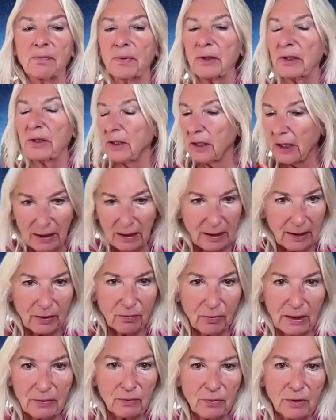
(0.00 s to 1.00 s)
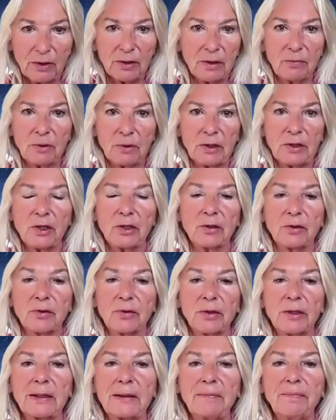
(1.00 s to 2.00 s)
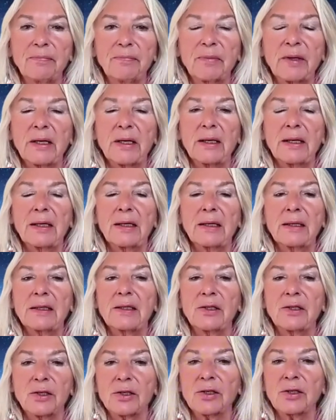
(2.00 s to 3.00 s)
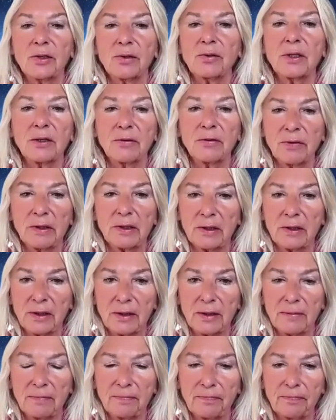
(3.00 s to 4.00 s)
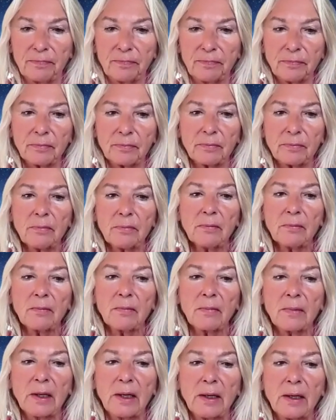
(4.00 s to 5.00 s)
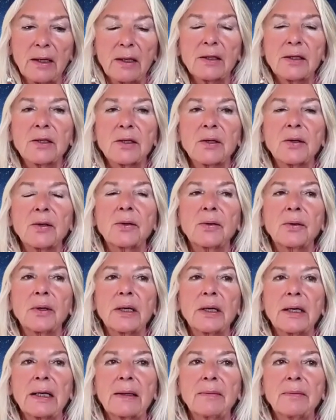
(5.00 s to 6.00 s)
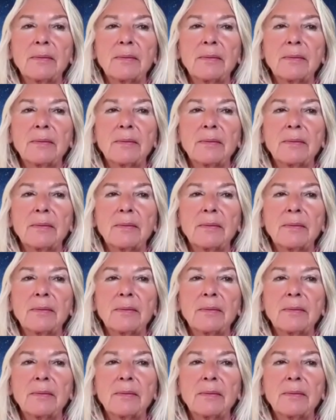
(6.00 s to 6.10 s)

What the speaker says: particularly when we're children, is just too difficult. So